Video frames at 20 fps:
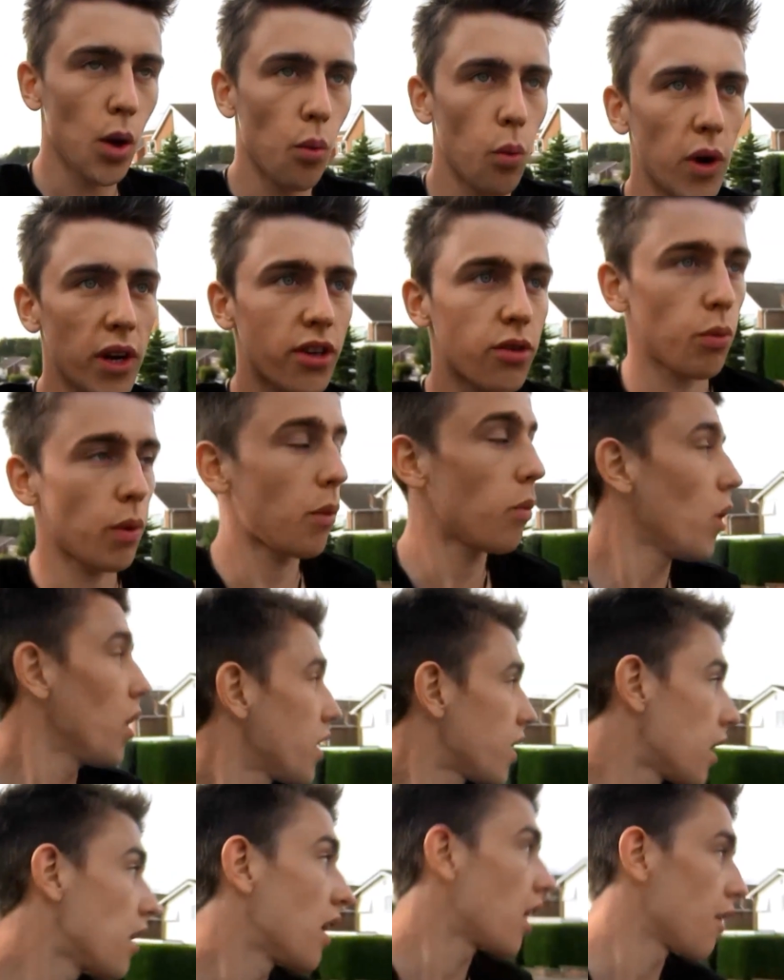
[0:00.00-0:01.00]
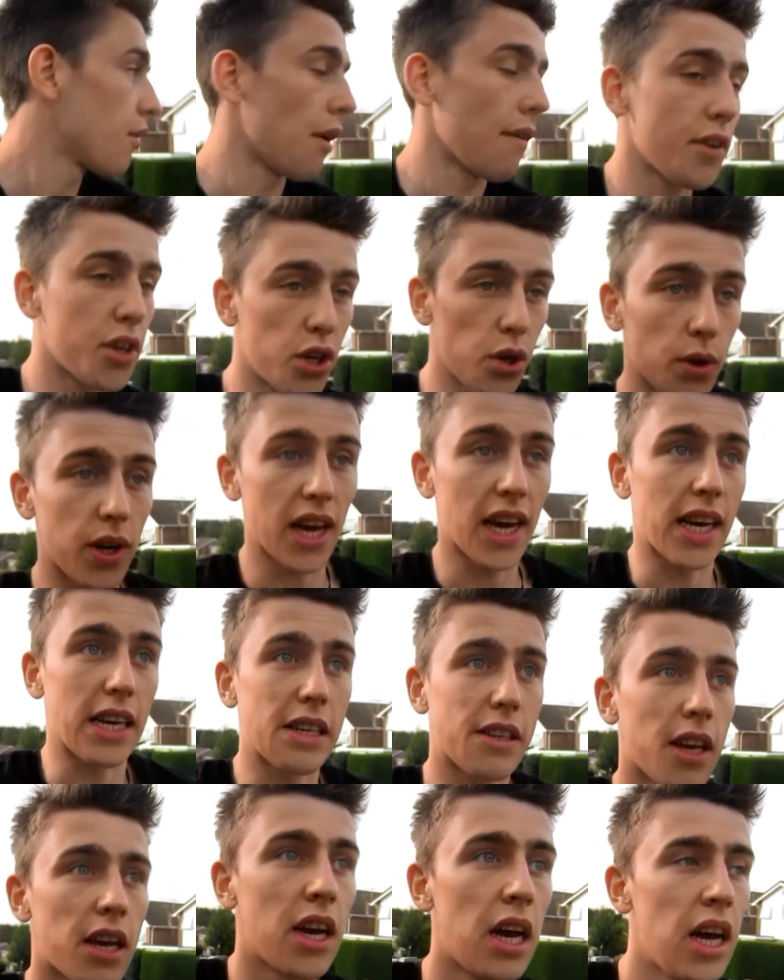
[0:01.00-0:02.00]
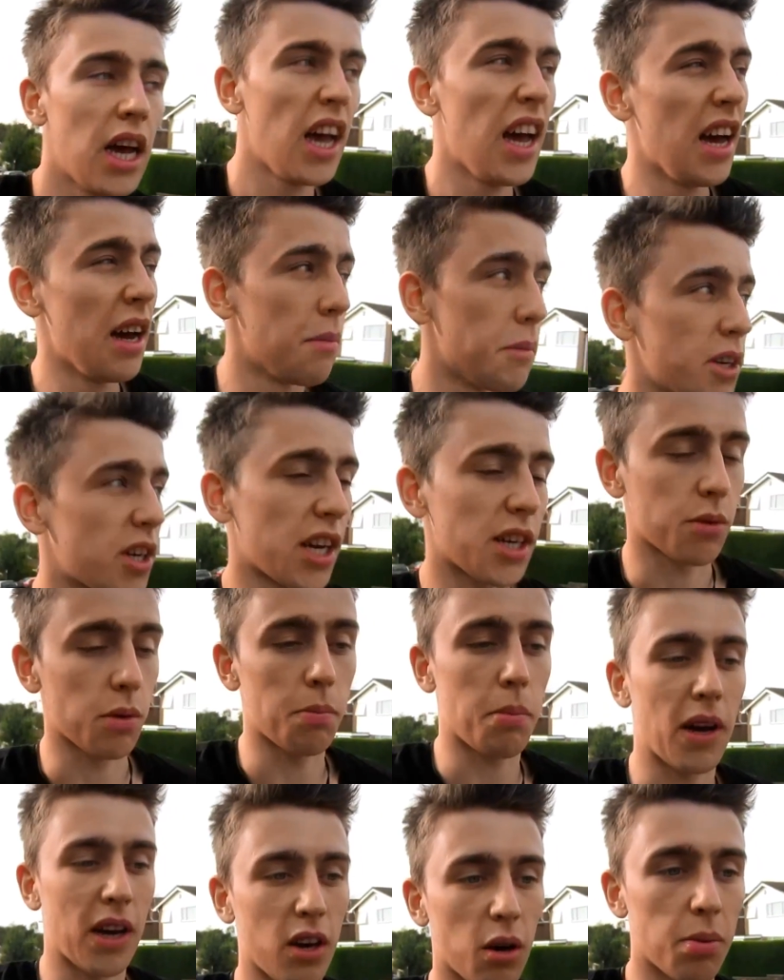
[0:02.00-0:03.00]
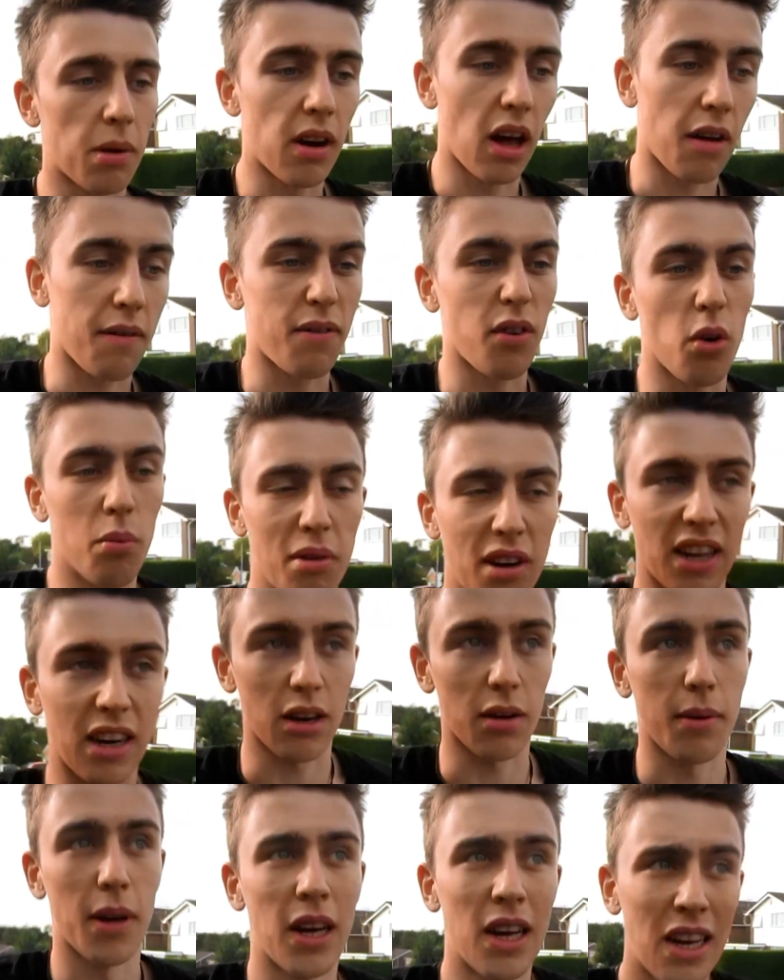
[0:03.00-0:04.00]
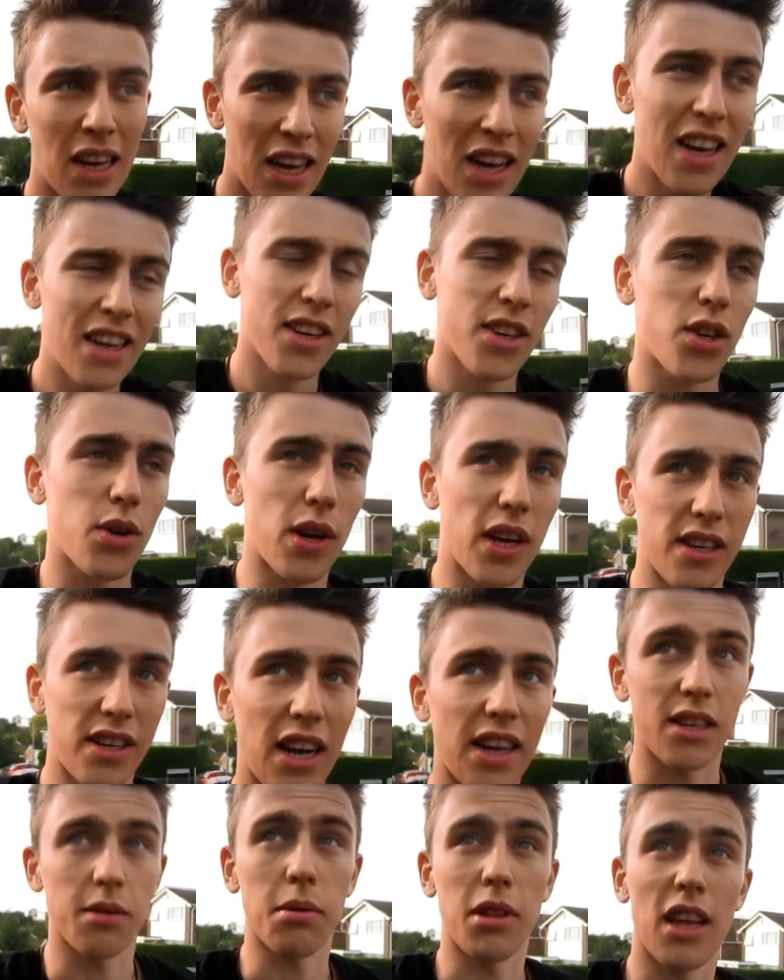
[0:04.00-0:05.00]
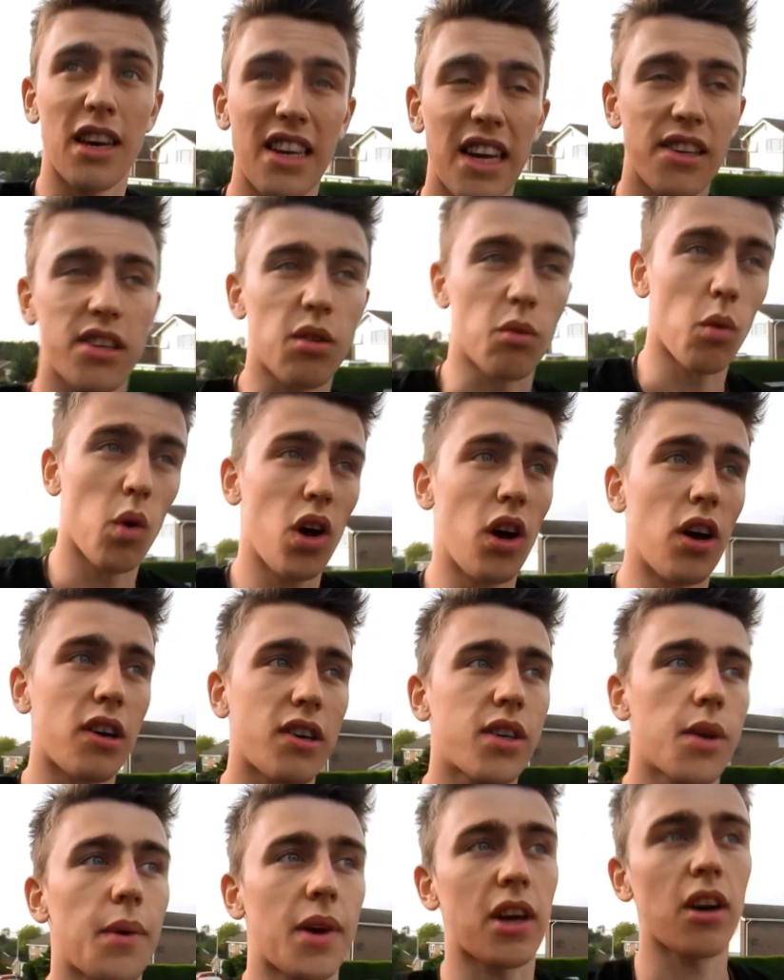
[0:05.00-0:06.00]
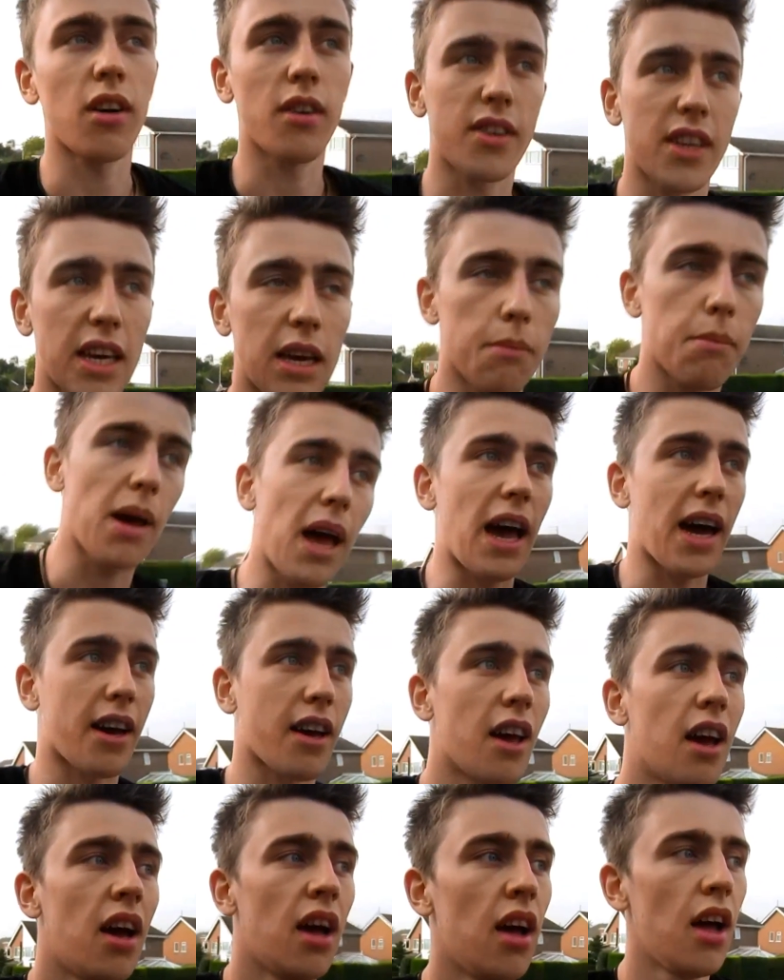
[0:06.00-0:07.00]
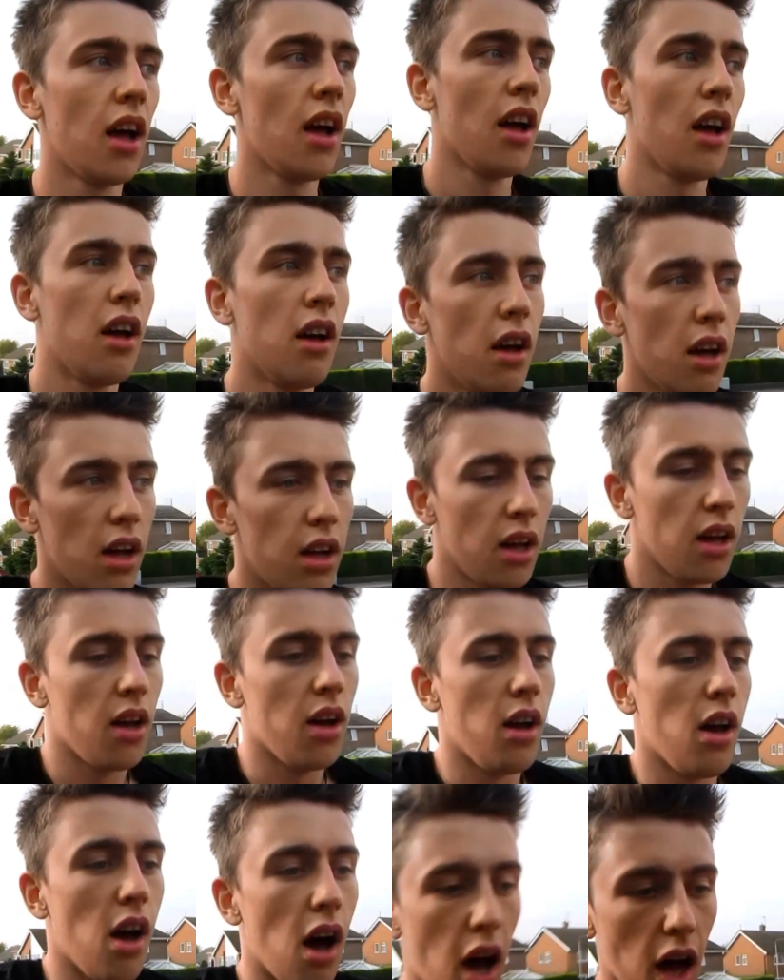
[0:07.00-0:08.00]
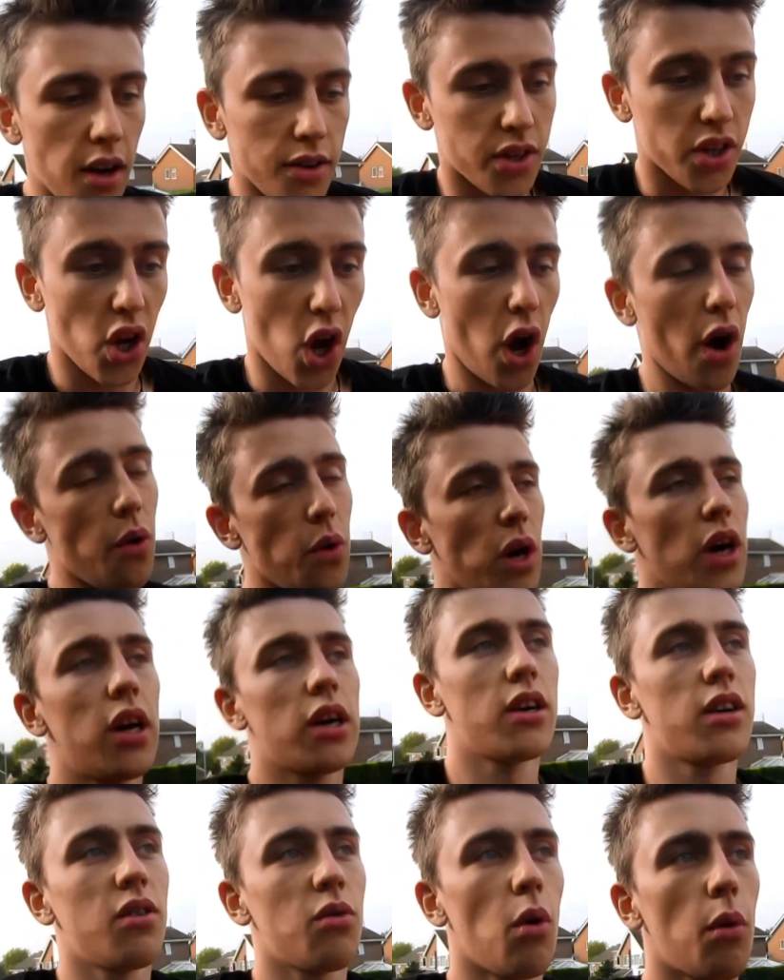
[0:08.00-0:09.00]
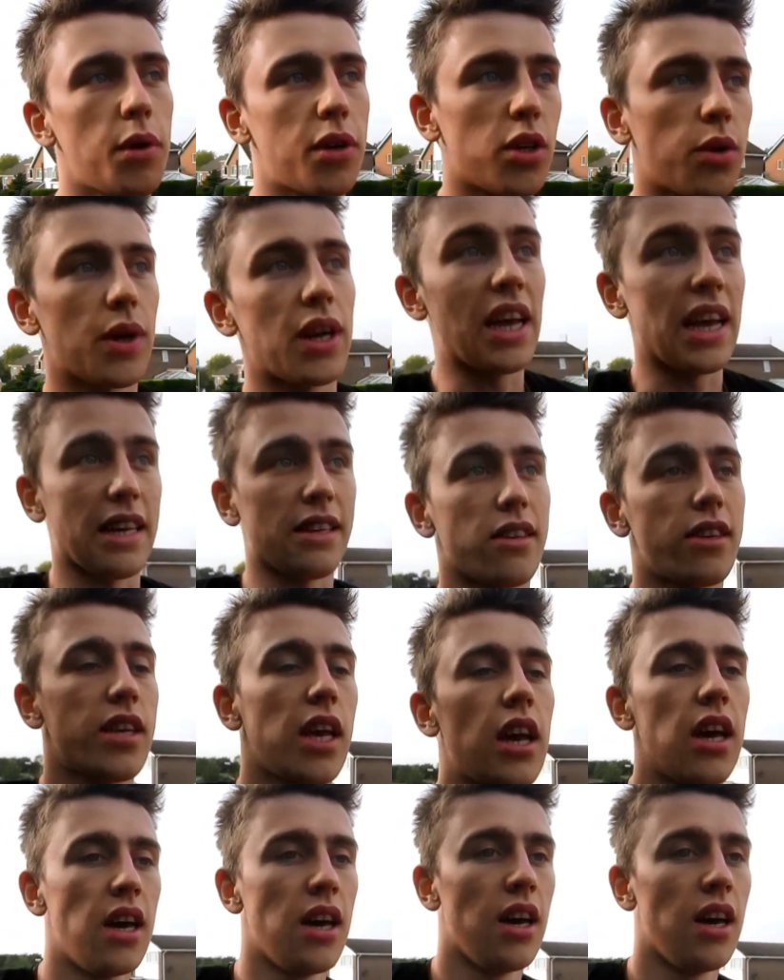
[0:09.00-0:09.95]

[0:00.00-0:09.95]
which we were going to hire it for 2 days, in which case we'd pick it up at like 4, bring it up 2 days later, but then dad's at work, so we can't take it back. So what we're doing is